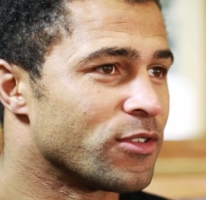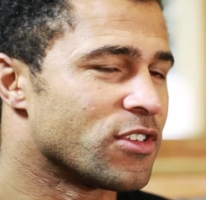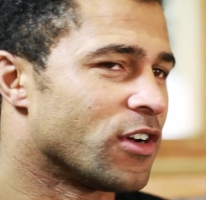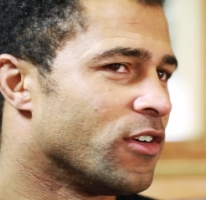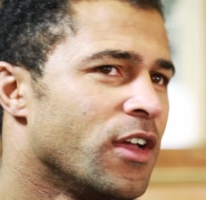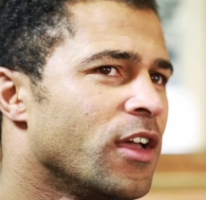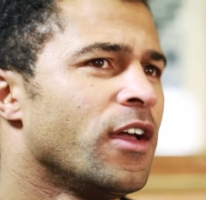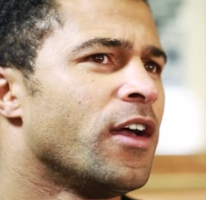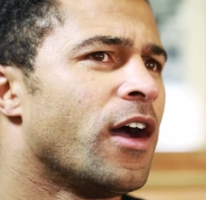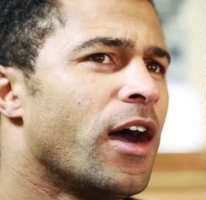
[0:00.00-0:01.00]
So
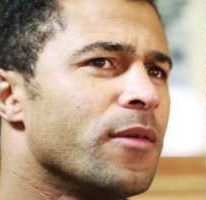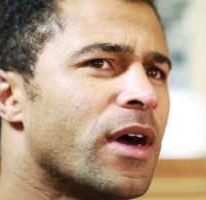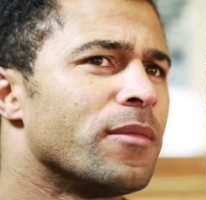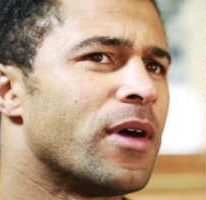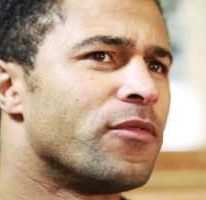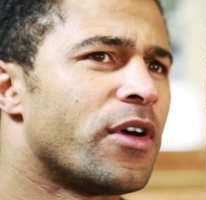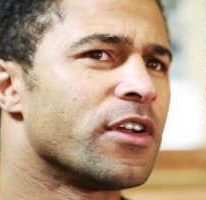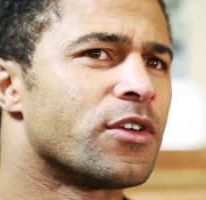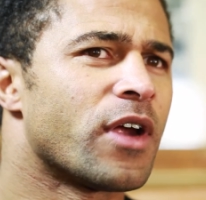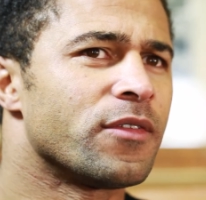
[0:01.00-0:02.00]
I'm very
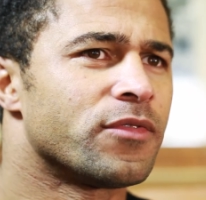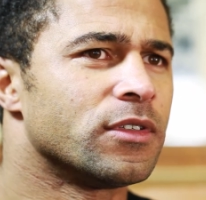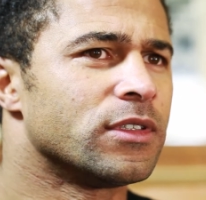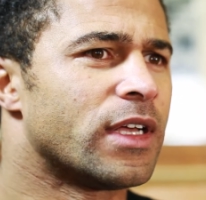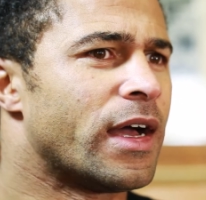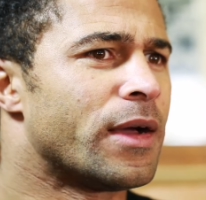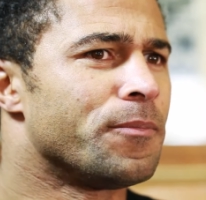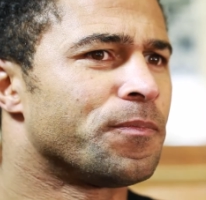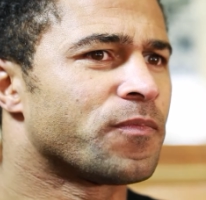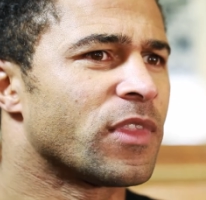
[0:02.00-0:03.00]
grateful
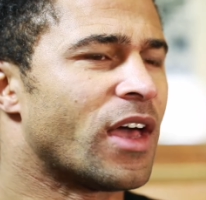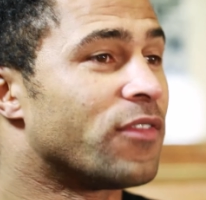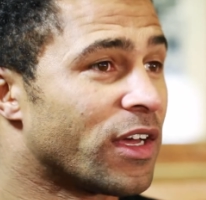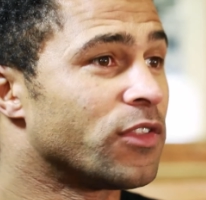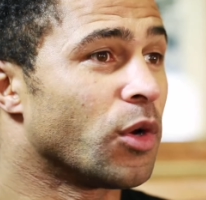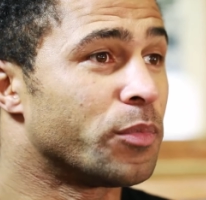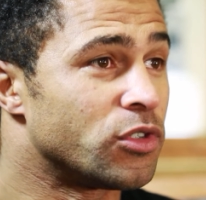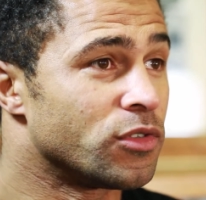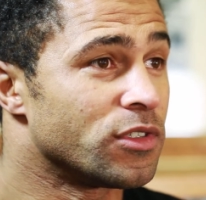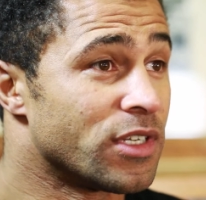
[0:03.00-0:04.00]
that I've had the
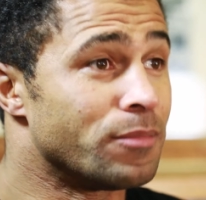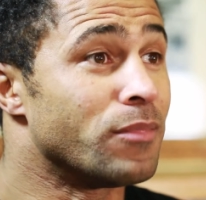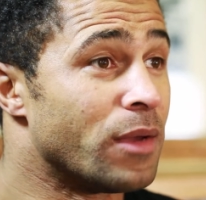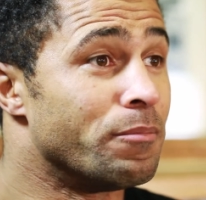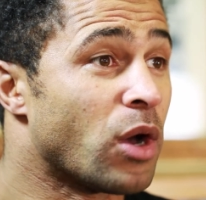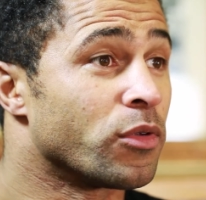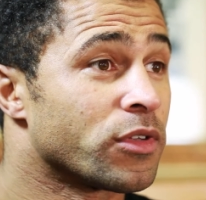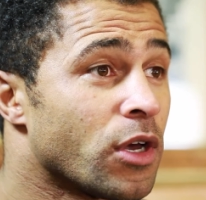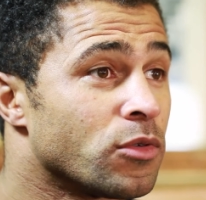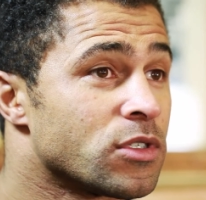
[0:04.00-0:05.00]
opportunity in both
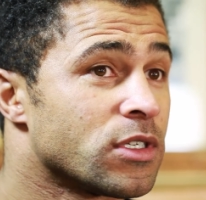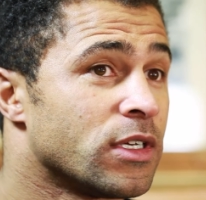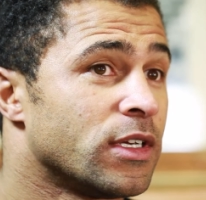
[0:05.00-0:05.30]
codes.